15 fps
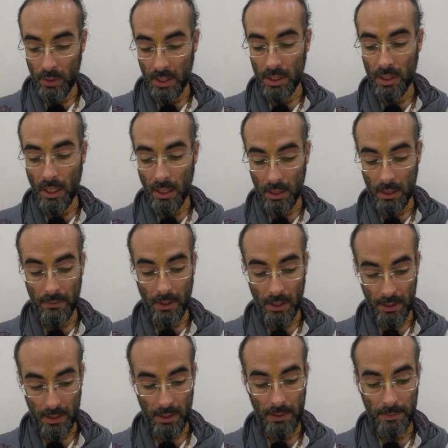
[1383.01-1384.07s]

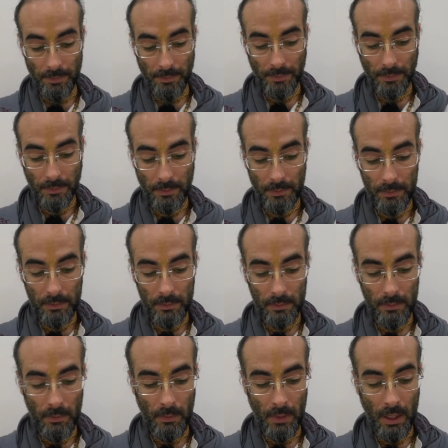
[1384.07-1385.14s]
Chakravarti
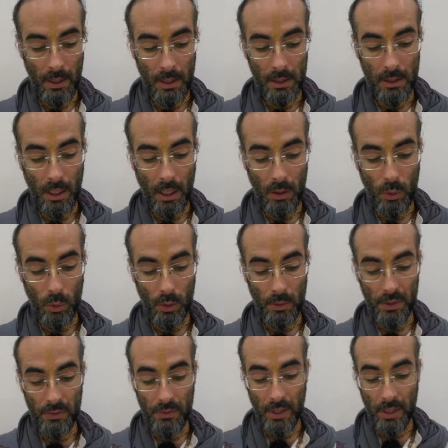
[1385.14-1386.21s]
Thakur
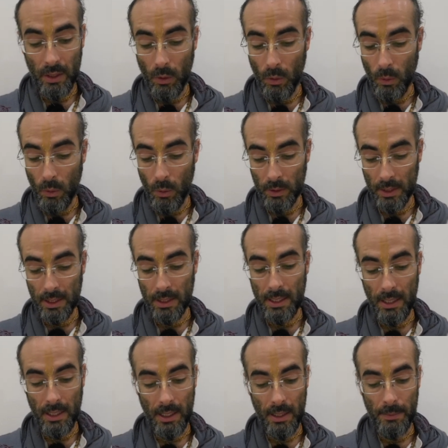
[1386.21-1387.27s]
was very old at the
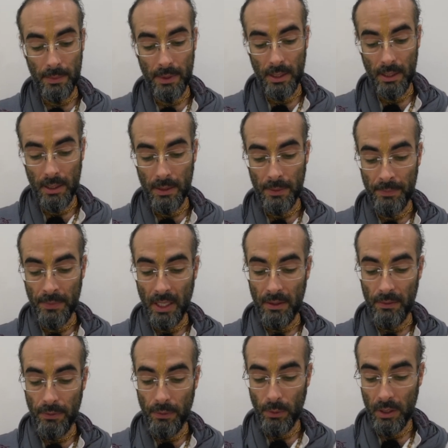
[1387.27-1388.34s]
time and
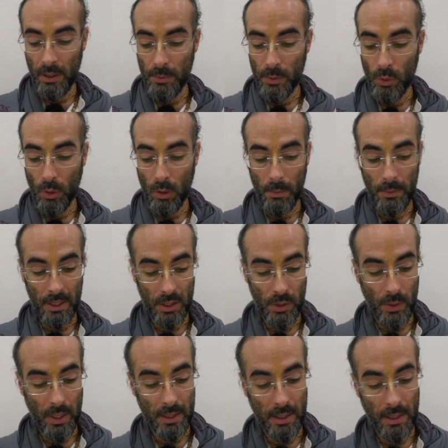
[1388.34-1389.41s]
fully absorbed in
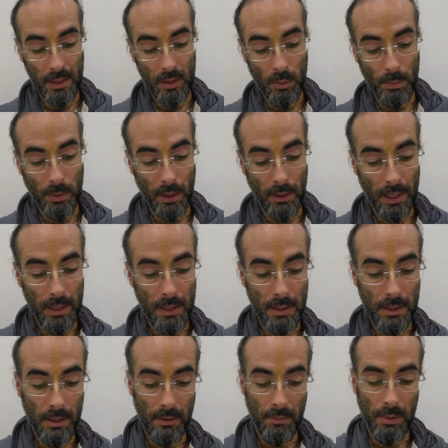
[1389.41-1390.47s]
transcendental
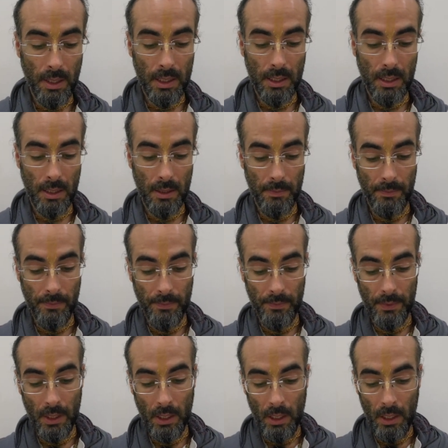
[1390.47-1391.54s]
bliss of bhajan.
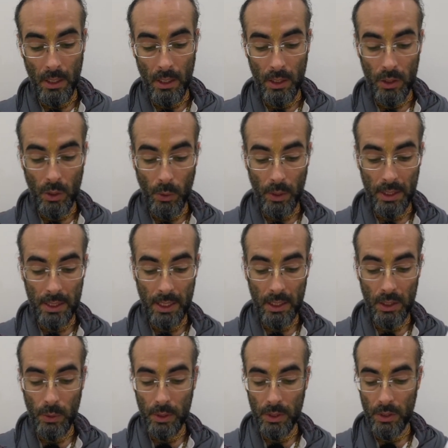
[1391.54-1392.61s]
So he sent
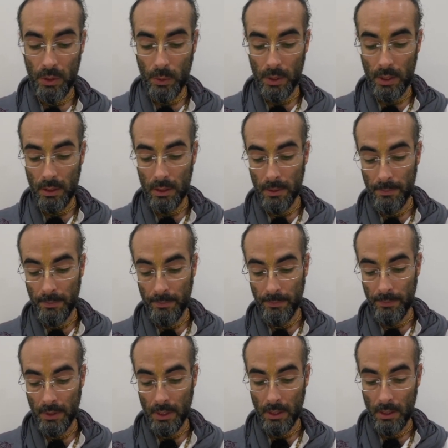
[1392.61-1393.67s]
to his student,
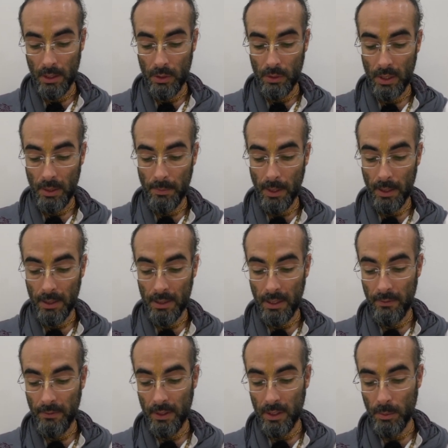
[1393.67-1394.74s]
Sri
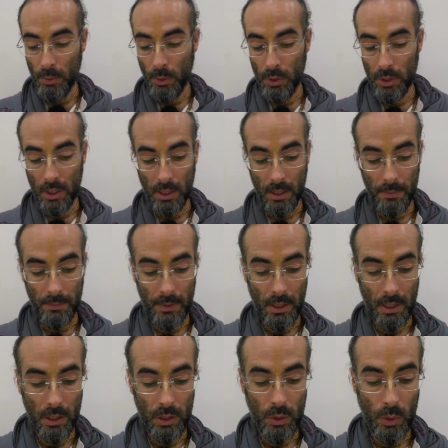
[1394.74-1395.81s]
Baladev Vijabhushana,
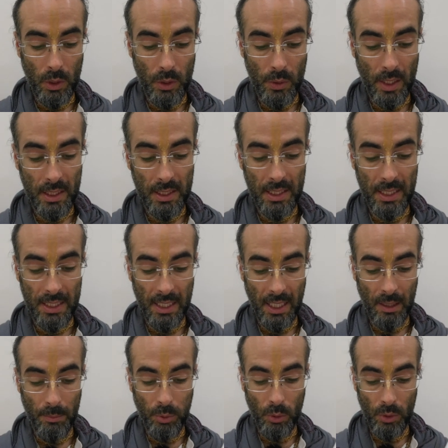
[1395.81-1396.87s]
to address the
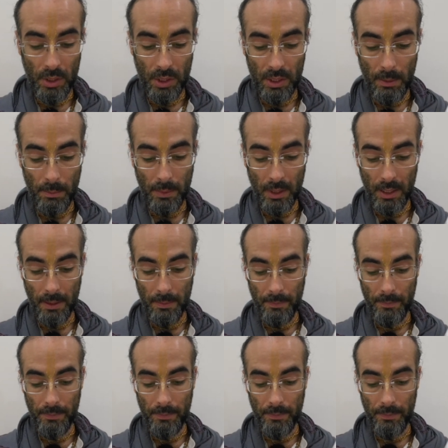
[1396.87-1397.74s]
Jaipur assembly.